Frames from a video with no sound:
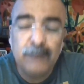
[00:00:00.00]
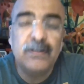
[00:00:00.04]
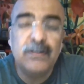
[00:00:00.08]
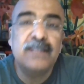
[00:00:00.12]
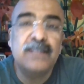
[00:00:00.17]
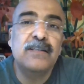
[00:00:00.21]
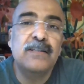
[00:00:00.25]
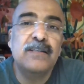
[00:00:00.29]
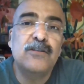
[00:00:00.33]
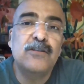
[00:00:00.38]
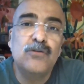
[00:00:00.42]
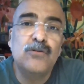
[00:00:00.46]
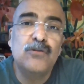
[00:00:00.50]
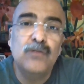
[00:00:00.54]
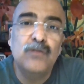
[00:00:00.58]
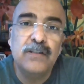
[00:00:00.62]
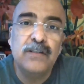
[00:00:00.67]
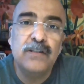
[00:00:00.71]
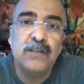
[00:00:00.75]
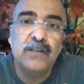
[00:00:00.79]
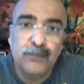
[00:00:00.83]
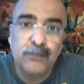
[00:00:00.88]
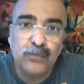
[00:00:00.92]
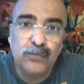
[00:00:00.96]
president's rule
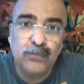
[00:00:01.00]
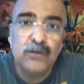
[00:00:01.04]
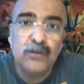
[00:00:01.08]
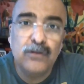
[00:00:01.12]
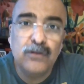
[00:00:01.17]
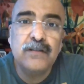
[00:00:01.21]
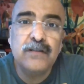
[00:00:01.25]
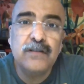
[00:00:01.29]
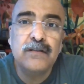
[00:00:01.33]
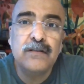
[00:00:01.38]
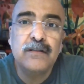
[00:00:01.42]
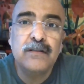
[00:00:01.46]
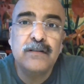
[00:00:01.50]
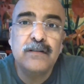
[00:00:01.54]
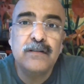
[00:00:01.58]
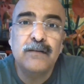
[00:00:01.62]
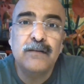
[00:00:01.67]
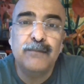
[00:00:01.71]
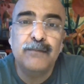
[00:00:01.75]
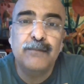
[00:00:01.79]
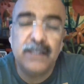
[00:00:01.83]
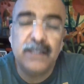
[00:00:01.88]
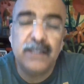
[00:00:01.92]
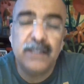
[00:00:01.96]
is imposed
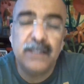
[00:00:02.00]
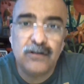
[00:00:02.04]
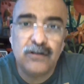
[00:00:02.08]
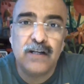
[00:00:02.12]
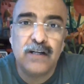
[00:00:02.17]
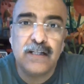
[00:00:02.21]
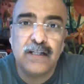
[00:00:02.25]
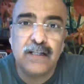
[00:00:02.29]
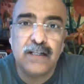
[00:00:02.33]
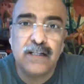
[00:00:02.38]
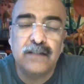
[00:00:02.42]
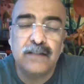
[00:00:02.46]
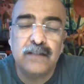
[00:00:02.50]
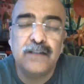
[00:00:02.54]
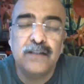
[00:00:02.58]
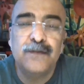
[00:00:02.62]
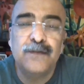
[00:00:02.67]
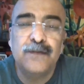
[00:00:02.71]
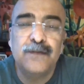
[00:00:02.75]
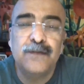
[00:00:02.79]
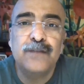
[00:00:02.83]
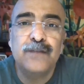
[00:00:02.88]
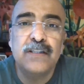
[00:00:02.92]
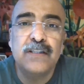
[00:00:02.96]
based on Article
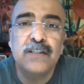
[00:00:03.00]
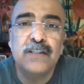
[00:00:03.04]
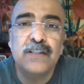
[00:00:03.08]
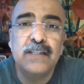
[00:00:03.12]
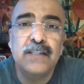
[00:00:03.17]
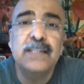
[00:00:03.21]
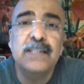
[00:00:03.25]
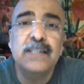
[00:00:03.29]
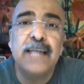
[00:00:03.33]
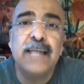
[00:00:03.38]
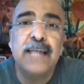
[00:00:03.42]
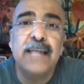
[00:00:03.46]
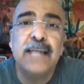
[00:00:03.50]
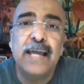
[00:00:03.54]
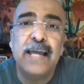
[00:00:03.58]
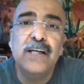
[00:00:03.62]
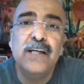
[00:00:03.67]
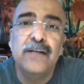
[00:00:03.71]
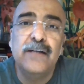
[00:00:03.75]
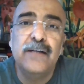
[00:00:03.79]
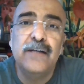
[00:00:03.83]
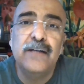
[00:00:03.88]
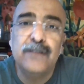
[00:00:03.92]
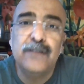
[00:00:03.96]
356 and the
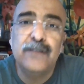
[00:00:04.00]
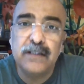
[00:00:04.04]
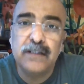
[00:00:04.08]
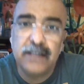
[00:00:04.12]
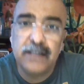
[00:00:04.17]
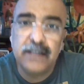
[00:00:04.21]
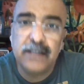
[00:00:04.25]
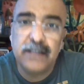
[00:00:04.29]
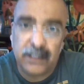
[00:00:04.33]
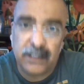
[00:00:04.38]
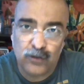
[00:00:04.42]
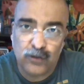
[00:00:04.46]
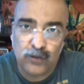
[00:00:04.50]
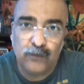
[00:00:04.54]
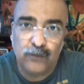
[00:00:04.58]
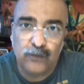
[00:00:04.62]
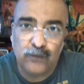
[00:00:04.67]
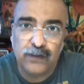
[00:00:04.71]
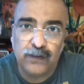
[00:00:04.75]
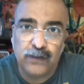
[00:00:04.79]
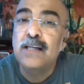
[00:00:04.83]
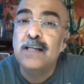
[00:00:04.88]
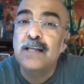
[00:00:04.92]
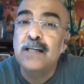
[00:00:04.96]
governor takes over.
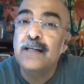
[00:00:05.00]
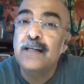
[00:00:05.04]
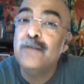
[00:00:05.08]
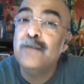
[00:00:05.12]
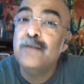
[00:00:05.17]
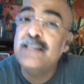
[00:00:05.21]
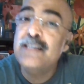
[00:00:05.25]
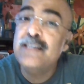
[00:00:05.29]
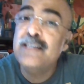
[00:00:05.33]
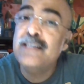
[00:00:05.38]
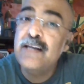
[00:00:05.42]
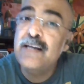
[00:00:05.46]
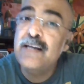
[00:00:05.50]
Now, this can